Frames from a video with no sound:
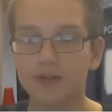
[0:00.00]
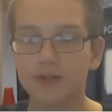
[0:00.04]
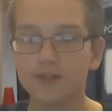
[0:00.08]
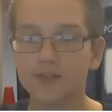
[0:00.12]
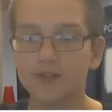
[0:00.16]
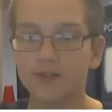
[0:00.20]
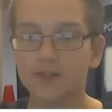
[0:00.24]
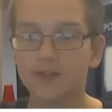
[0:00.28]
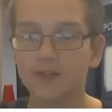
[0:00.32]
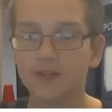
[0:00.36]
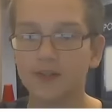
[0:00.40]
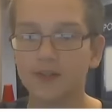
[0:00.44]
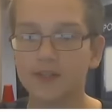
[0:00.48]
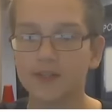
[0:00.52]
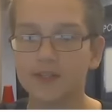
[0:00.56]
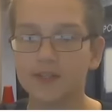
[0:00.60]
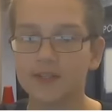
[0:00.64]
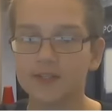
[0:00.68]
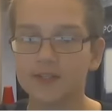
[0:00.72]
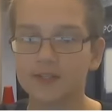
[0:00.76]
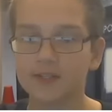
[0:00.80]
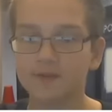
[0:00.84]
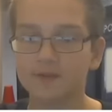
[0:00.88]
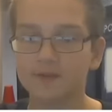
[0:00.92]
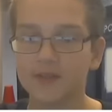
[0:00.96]
your
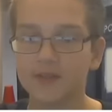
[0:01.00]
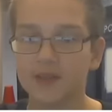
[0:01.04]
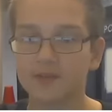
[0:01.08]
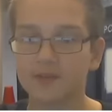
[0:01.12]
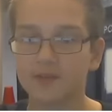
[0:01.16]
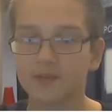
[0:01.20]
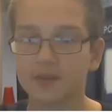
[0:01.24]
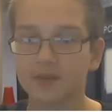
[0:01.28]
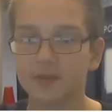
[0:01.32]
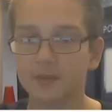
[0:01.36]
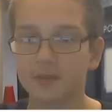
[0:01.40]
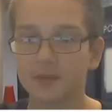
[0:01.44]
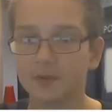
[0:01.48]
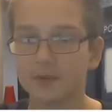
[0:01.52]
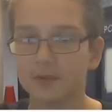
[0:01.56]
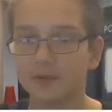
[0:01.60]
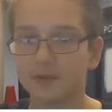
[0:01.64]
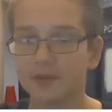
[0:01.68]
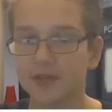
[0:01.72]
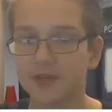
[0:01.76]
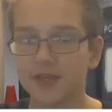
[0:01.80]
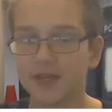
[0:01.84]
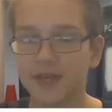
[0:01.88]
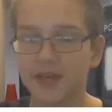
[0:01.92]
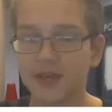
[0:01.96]
least favorite
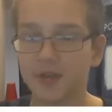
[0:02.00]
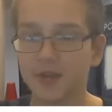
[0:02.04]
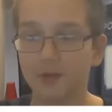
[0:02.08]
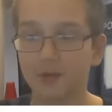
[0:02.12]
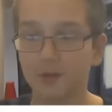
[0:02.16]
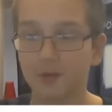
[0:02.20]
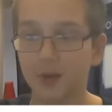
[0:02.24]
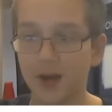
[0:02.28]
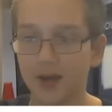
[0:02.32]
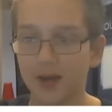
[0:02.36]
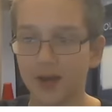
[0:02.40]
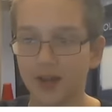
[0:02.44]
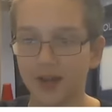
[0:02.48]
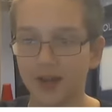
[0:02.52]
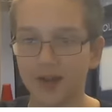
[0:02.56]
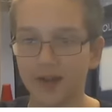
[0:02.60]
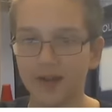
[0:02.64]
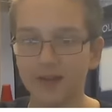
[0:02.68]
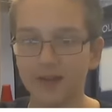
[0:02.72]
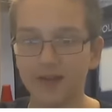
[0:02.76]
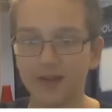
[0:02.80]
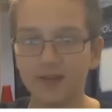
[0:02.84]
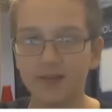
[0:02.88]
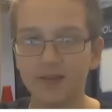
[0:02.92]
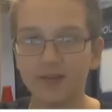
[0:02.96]
movie and why?
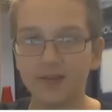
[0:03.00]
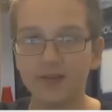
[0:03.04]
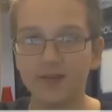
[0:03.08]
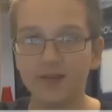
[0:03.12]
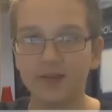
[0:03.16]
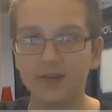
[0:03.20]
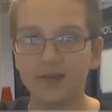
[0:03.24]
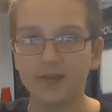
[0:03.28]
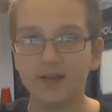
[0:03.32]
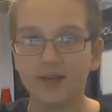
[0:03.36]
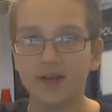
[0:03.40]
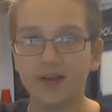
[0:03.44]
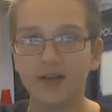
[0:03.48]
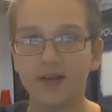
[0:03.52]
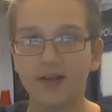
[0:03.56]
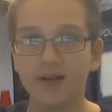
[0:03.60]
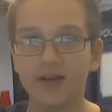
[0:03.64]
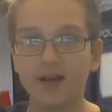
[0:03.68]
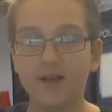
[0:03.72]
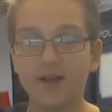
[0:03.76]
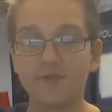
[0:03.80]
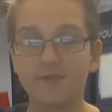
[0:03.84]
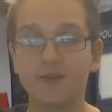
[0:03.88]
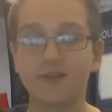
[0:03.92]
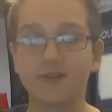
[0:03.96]
Uh,
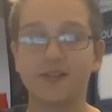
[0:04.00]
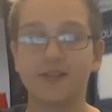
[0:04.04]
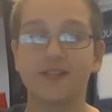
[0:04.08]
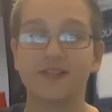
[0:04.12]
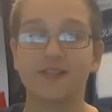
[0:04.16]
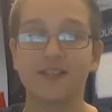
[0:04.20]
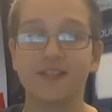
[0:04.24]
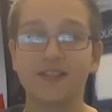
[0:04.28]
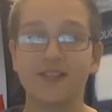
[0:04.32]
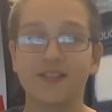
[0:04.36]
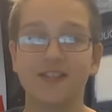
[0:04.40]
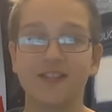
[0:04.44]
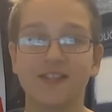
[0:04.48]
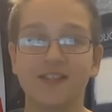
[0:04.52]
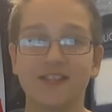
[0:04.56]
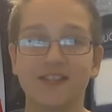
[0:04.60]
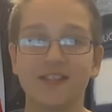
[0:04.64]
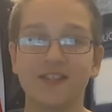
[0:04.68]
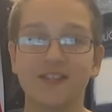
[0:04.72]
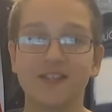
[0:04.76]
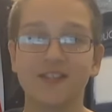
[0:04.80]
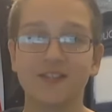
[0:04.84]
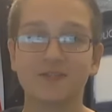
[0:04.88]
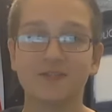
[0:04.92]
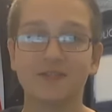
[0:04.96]
I've already said this in
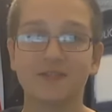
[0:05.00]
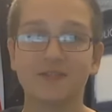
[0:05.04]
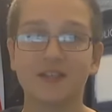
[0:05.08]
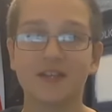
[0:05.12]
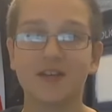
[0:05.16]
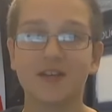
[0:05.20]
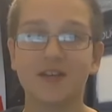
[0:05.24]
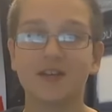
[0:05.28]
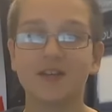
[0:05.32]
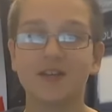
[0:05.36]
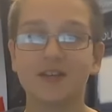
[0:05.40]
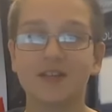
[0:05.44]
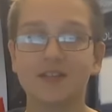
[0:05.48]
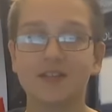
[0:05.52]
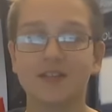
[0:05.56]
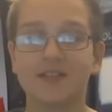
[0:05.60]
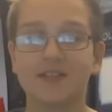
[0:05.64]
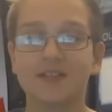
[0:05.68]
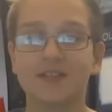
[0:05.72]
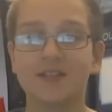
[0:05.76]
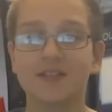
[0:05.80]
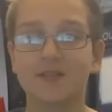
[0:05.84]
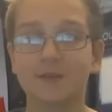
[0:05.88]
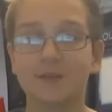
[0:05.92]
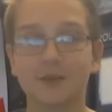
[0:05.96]
this video. It's
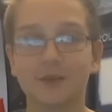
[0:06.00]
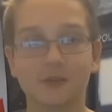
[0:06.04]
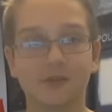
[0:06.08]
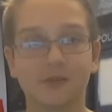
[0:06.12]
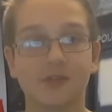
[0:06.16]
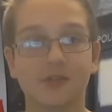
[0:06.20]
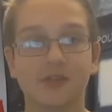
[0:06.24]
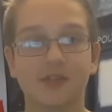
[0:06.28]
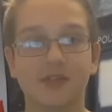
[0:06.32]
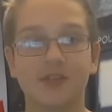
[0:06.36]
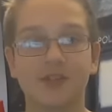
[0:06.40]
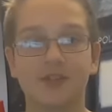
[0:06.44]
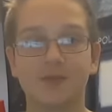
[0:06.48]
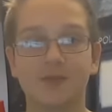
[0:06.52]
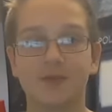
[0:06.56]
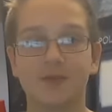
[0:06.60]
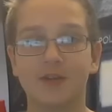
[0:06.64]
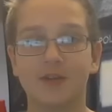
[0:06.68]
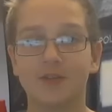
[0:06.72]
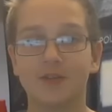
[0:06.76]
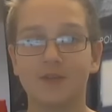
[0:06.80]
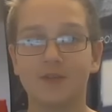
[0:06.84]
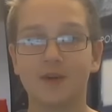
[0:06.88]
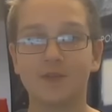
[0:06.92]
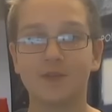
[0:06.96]
the most recent
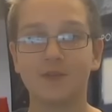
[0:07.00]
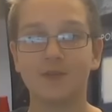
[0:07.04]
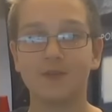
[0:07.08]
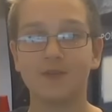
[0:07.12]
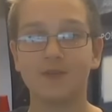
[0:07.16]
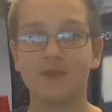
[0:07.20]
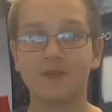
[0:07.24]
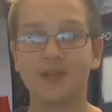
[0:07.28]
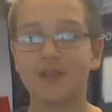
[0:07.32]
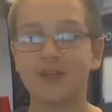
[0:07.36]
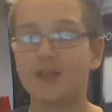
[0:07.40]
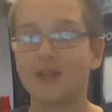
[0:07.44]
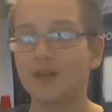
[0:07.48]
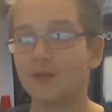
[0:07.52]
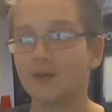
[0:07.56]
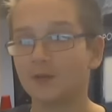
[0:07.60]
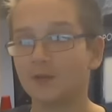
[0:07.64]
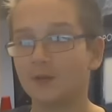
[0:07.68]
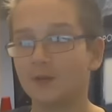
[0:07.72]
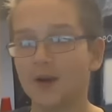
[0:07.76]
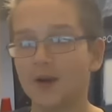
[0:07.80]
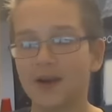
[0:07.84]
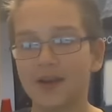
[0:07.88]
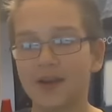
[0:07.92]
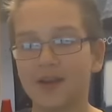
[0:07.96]
SpongeBob movie.
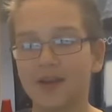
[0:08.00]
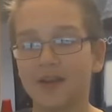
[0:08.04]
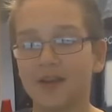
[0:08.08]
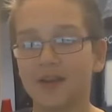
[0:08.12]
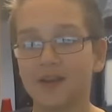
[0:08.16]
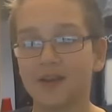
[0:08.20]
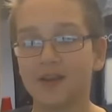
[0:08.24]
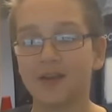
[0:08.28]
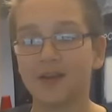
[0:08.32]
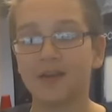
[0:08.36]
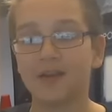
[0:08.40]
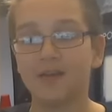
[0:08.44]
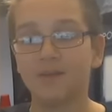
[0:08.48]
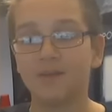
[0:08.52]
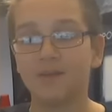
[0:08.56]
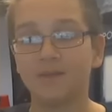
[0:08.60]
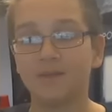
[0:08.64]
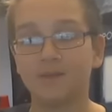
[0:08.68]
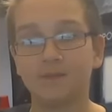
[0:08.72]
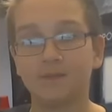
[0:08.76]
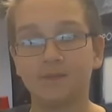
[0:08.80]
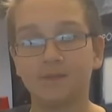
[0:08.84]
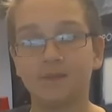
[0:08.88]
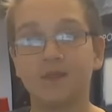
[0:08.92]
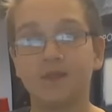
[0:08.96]
Why?
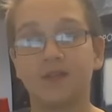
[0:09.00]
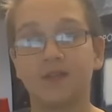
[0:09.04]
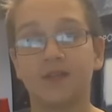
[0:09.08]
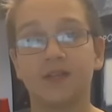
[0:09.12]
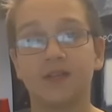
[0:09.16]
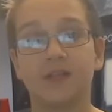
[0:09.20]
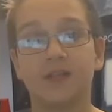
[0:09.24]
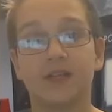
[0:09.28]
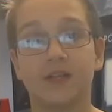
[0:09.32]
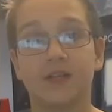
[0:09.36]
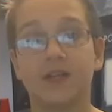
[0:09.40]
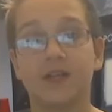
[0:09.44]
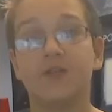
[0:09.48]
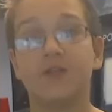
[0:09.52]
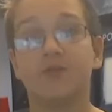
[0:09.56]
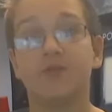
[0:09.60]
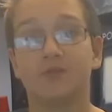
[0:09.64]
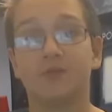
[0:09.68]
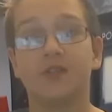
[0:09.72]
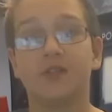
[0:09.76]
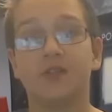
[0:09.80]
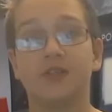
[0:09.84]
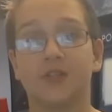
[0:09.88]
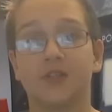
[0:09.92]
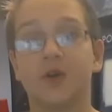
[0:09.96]
It
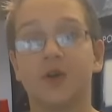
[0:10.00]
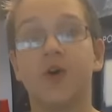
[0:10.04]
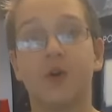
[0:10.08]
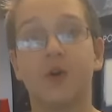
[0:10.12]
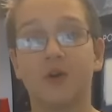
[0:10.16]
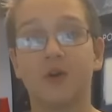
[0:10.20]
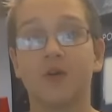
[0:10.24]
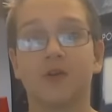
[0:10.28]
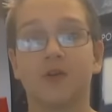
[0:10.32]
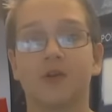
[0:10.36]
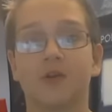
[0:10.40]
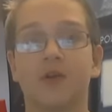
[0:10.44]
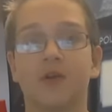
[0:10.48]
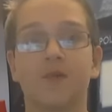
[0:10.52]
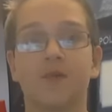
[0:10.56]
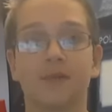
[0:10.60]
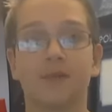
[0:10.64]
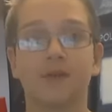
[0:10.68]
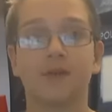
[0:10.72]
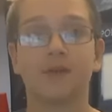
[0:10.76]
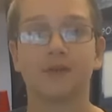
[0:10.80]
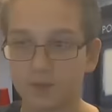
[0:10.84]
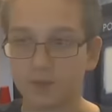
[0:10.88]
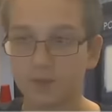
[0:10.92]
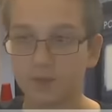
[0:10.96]
was
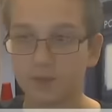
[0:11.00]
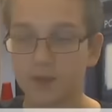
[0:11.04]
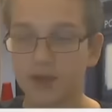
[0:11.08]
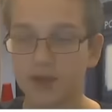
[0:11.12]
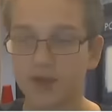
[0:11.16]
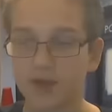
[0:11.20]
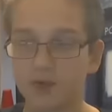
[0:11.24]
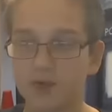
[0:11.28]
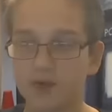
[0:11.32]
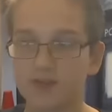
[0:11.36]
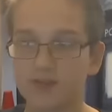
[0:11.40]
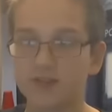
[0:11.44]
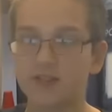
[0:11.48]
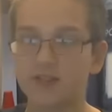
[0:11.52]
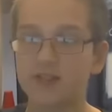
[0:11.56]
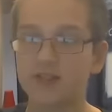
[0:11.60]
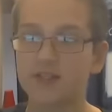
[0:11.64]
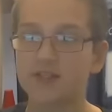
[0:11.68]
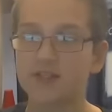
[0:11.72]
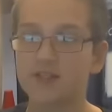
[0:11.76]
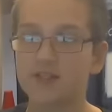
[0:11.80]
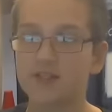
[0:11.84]
horrible! My question is,